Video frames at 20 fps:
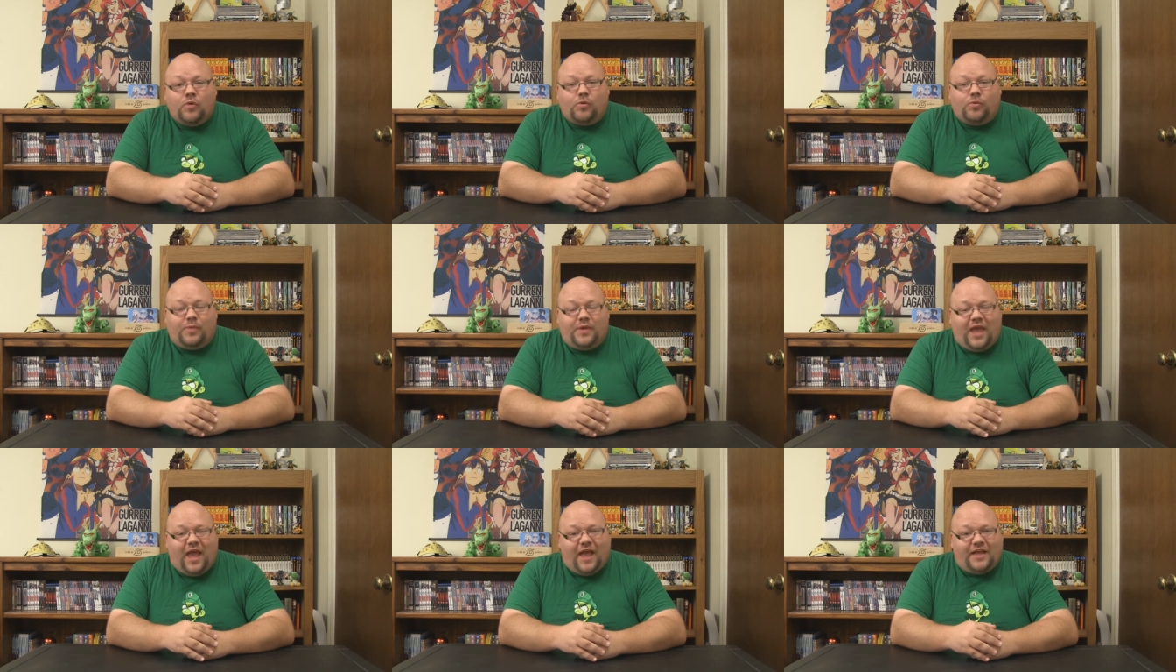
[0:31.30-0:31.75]

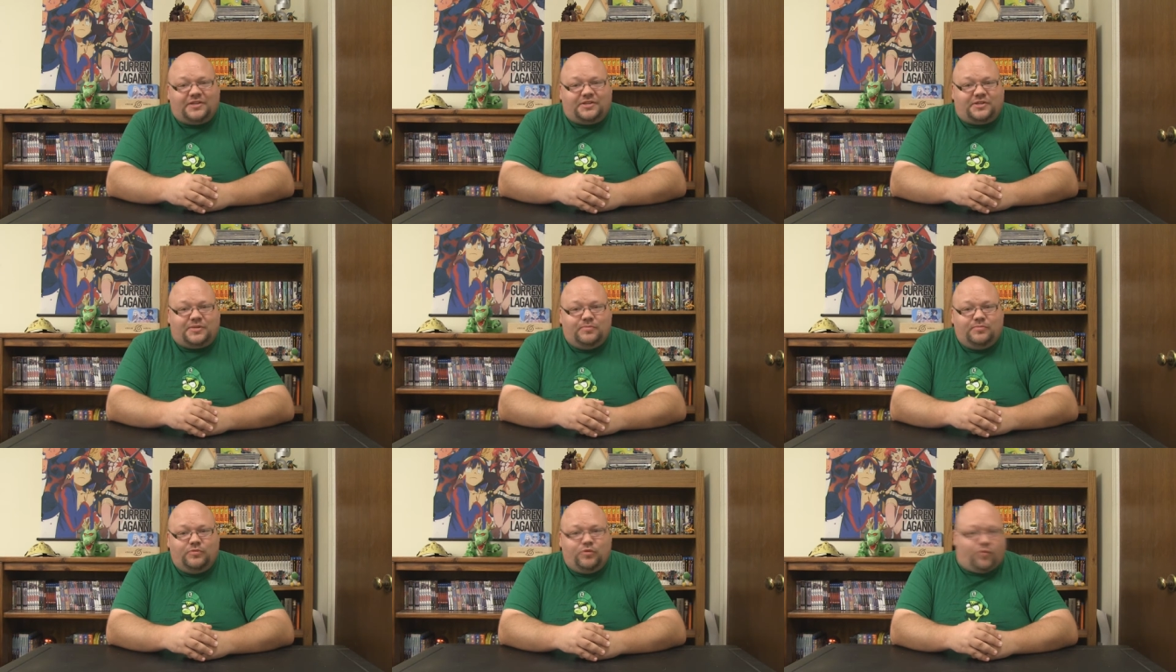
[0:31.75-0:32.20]
where we had
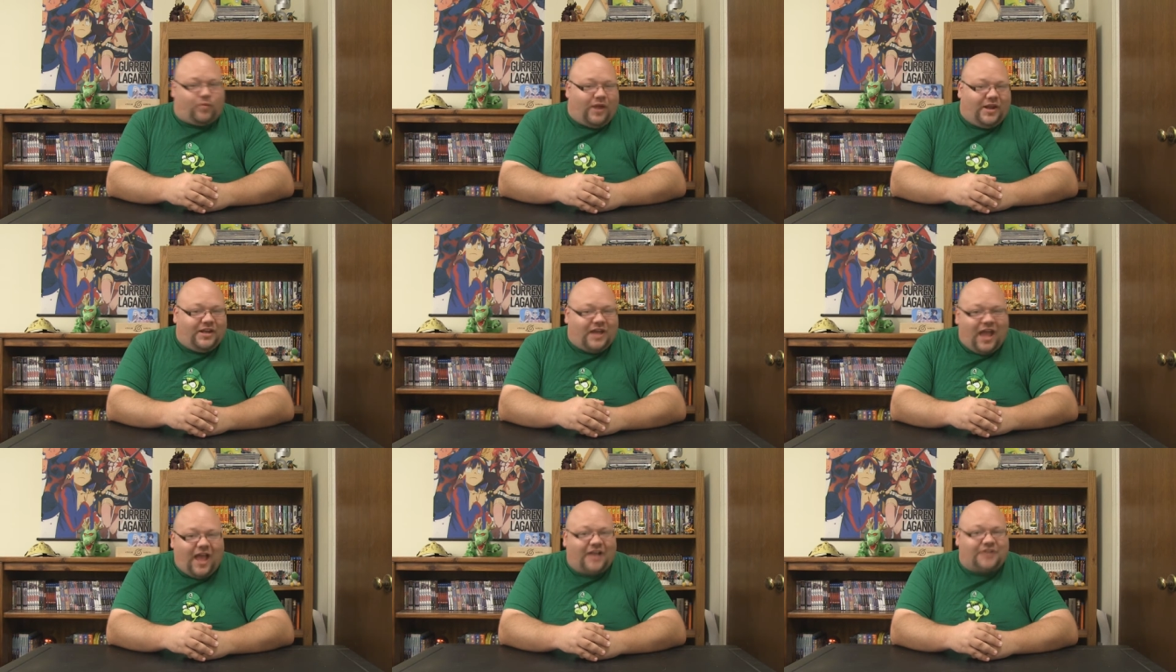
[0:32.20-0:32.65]
some
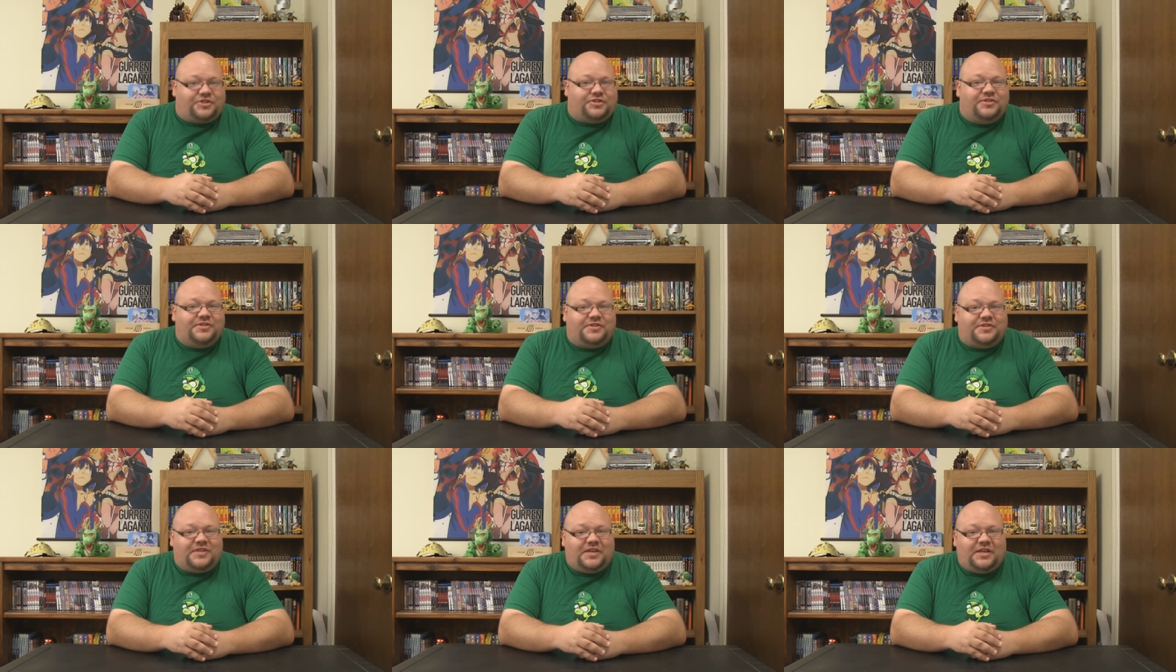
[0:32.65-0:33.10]
great
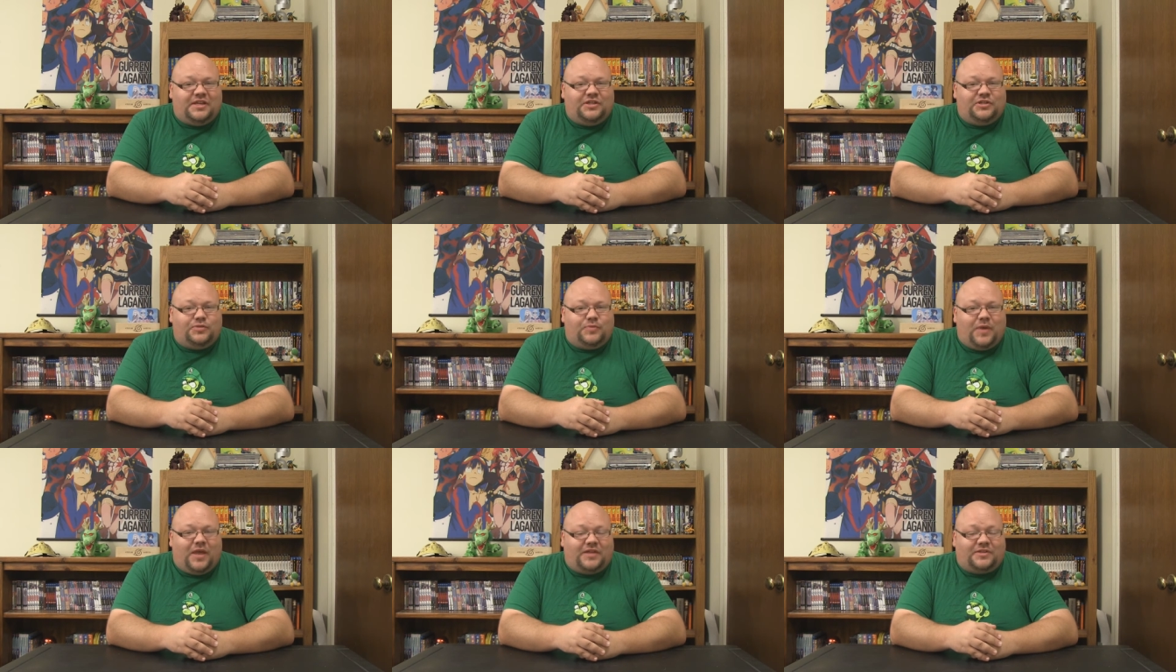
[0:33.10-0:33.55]
action
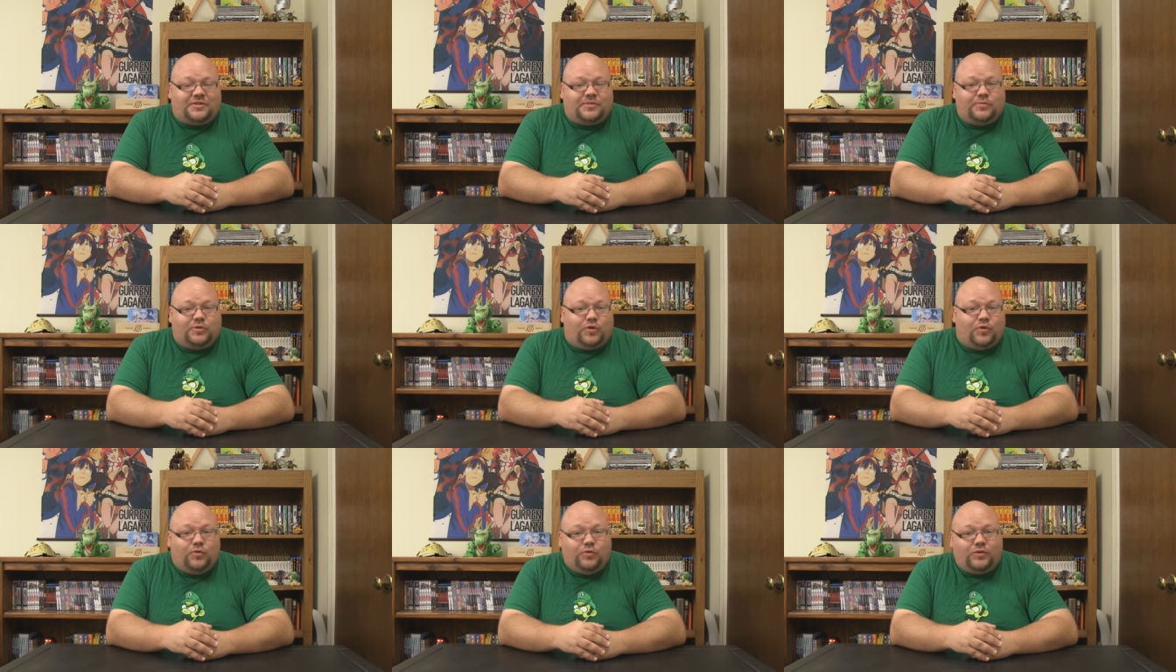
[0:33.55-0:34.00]
scenes, we had
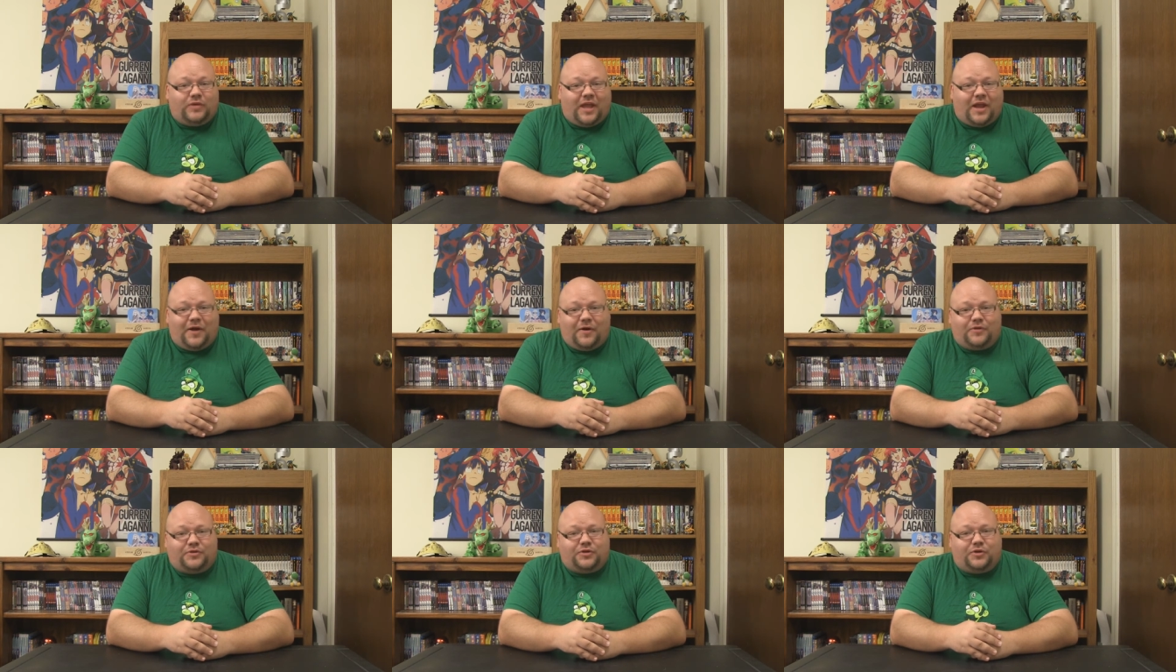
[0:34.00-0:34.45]
some cool
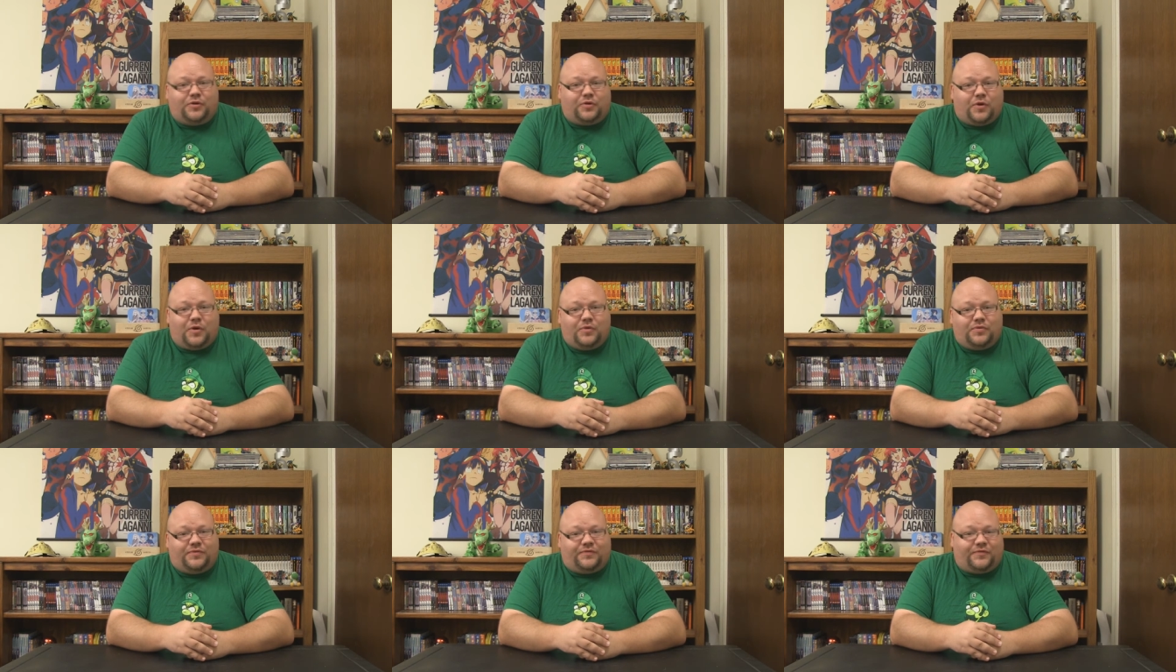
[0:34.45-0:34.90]
character
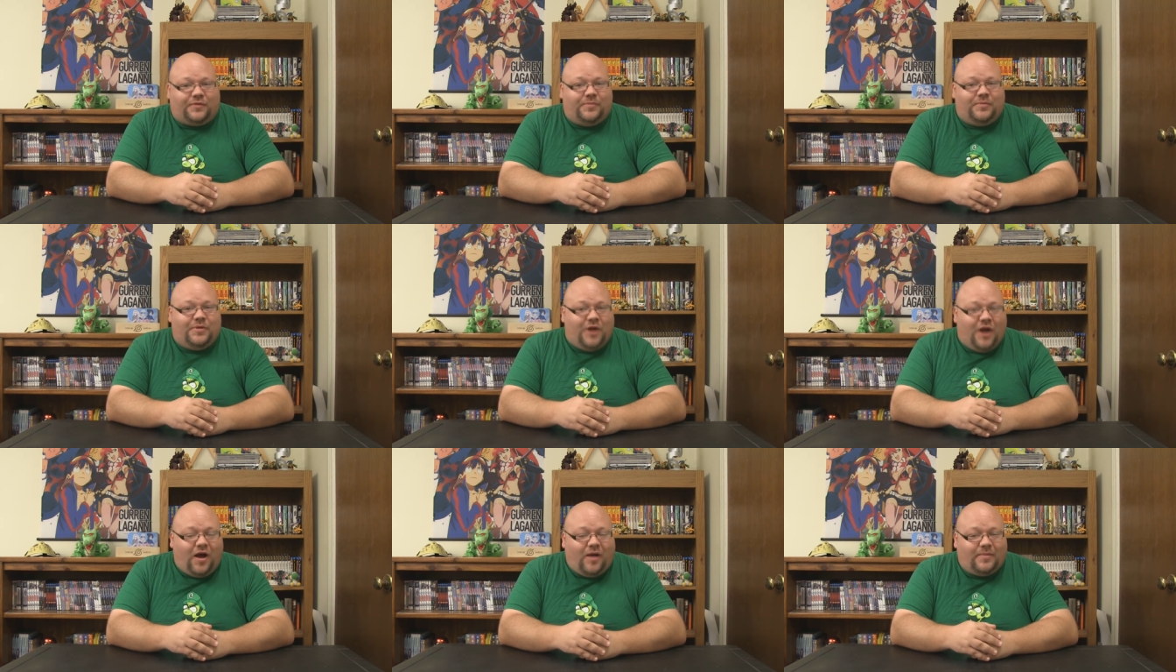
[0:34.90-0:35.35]
growth
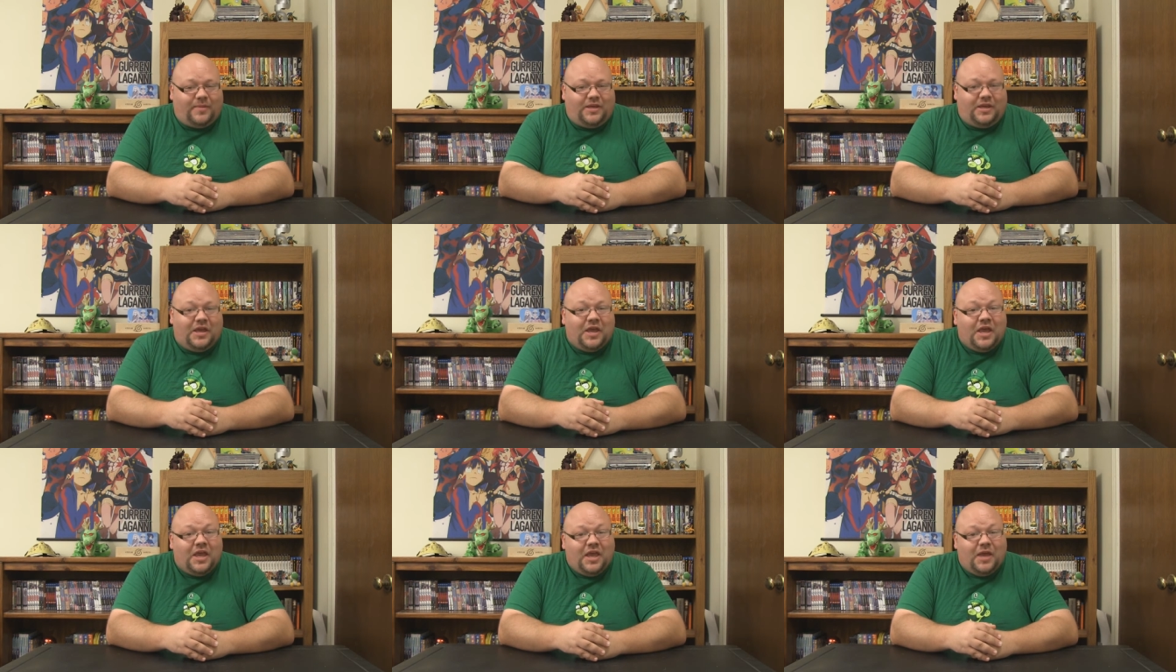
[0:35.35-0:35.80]
from
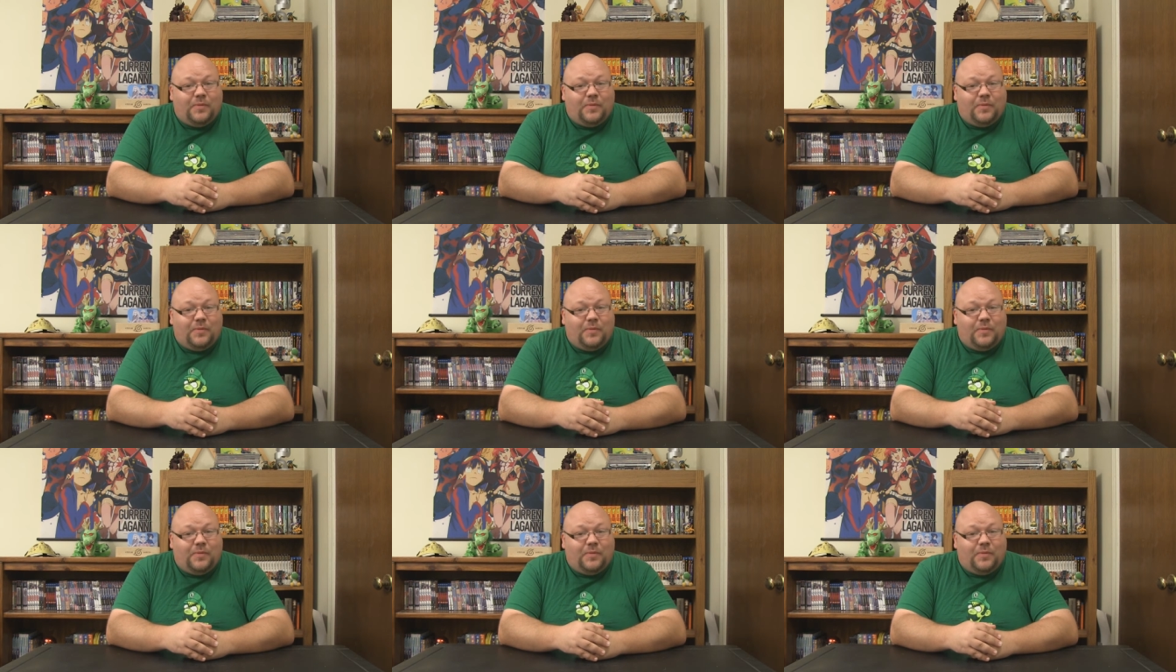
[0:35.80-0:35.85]
Nami,